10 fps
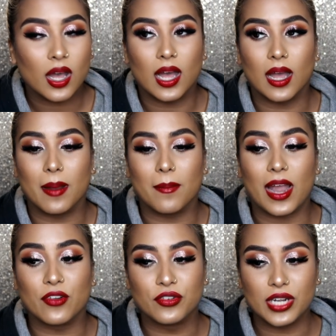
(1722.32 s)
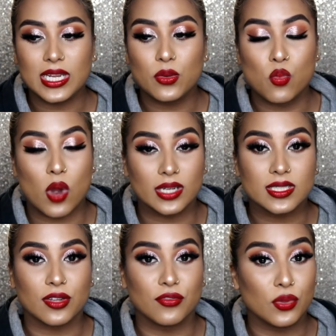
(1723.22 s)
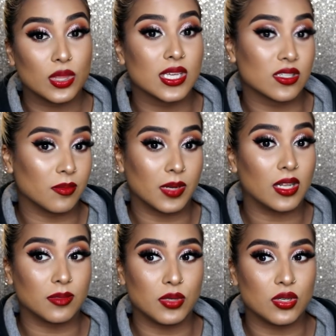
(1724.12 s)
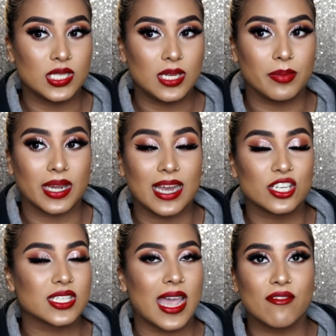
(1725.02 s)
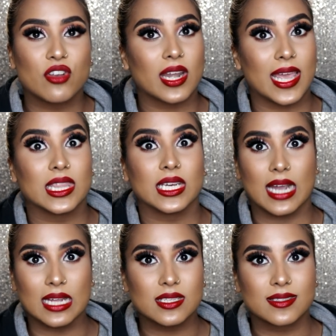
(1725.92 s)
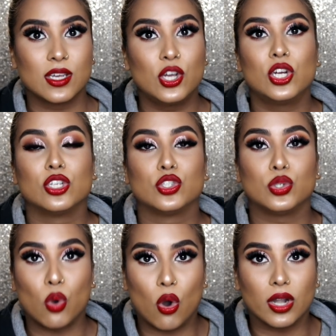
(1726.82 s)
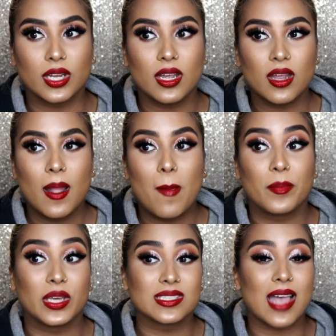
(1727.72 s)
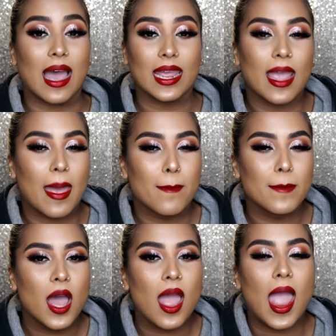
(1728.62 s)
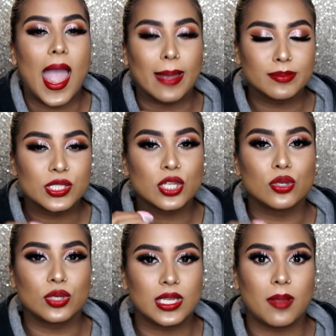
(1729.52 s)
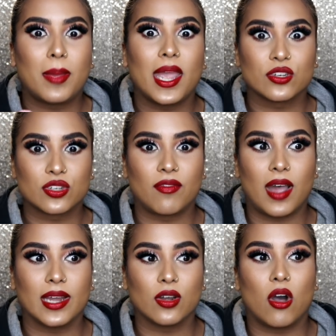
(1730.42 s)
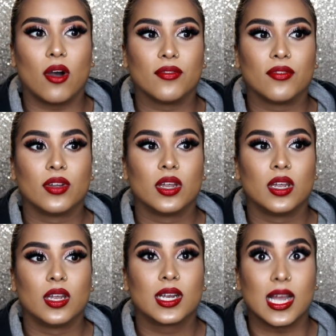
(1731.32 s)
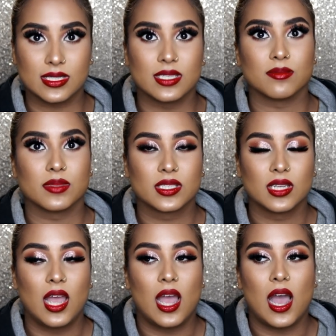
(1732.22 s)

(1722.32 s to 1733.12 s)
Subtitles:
I really want a few things from Cult Beauty, but I just have not had the guts to order because I am absolutely petrified of customs.